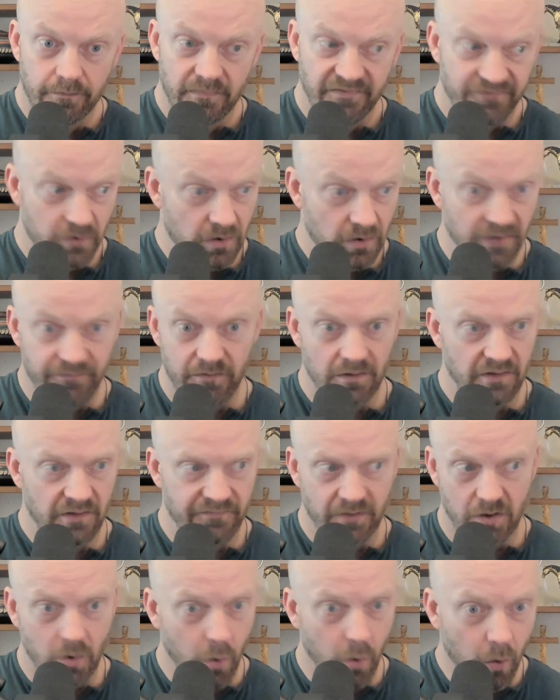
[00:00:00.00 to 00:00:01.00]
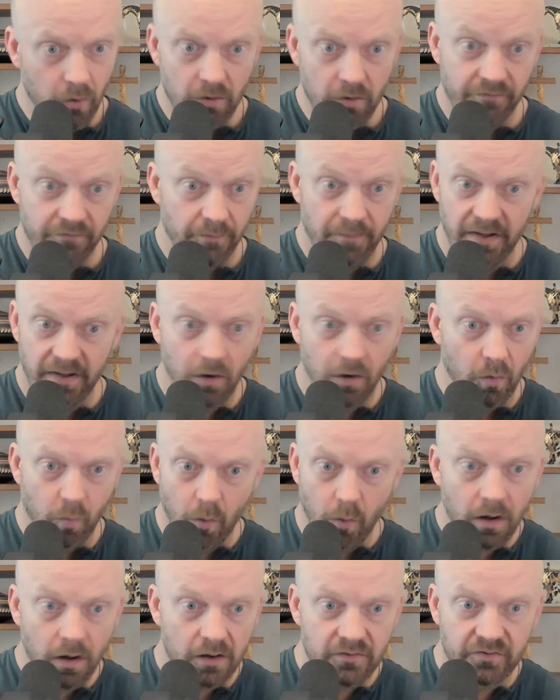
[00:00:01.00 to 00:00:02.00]
If a quarter of a pill
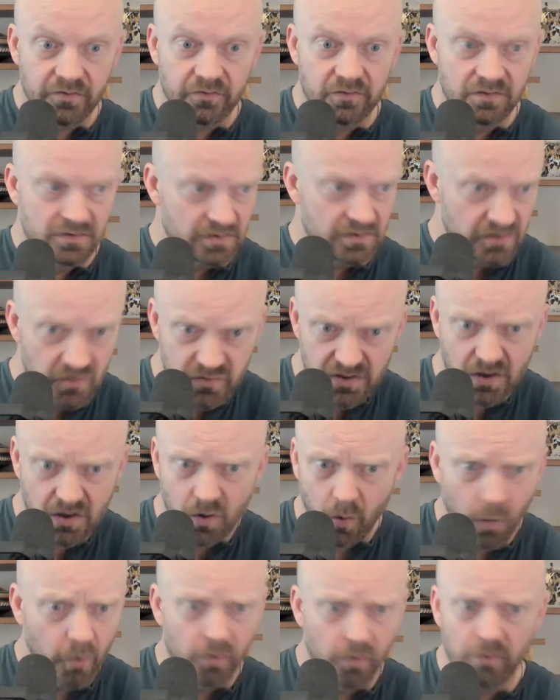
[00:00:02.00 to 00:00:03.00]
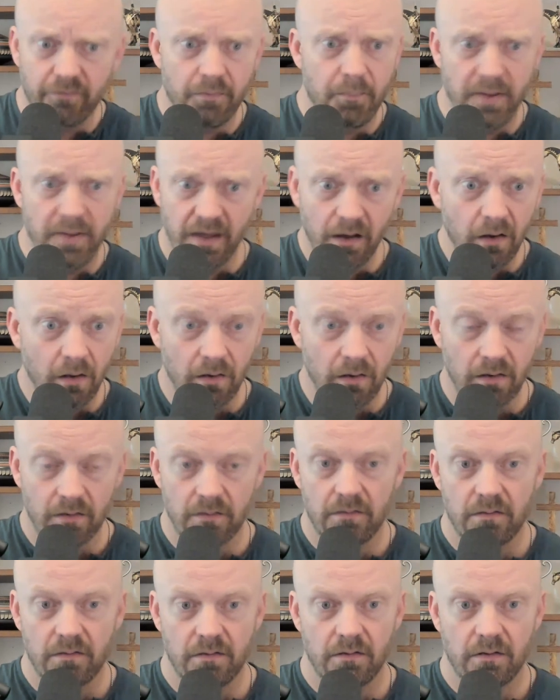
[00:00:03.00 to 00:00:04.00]
works, use a quarter of a pill.
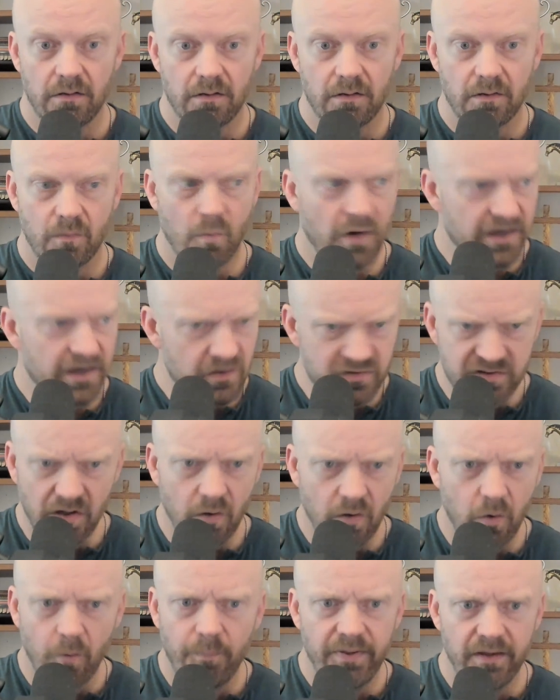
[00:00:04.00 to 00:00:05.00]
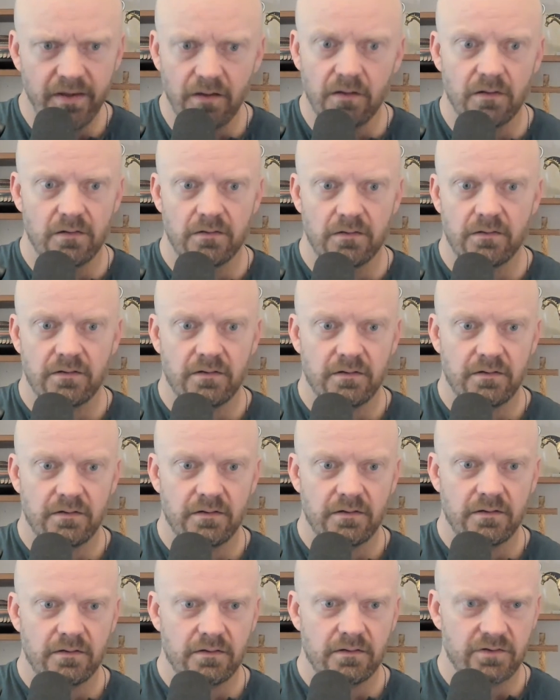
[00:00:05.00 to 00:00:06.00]
Why use the whole pill?
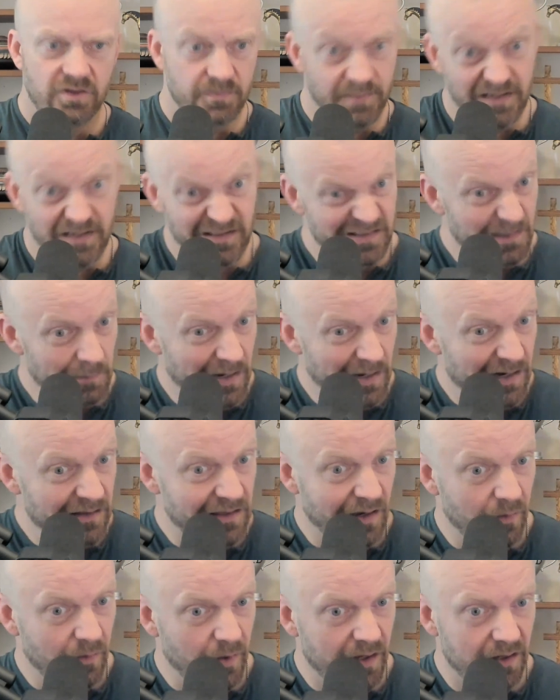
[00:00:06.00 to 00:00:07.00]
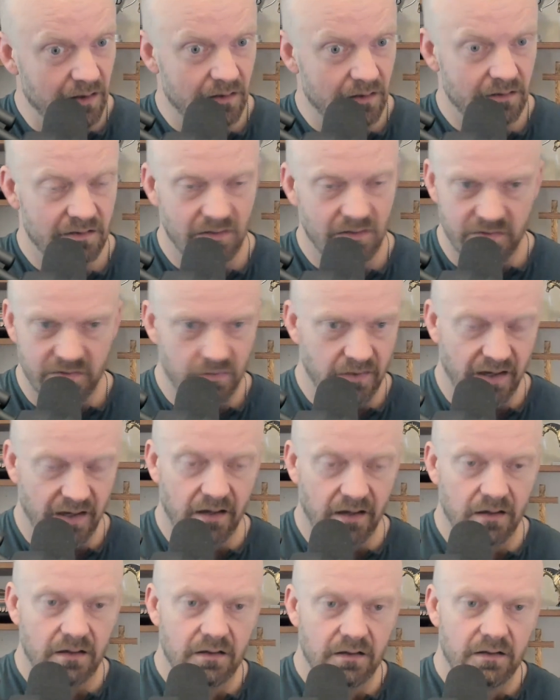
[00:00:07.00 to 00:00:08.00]
Just because they made it that way? Don't do that.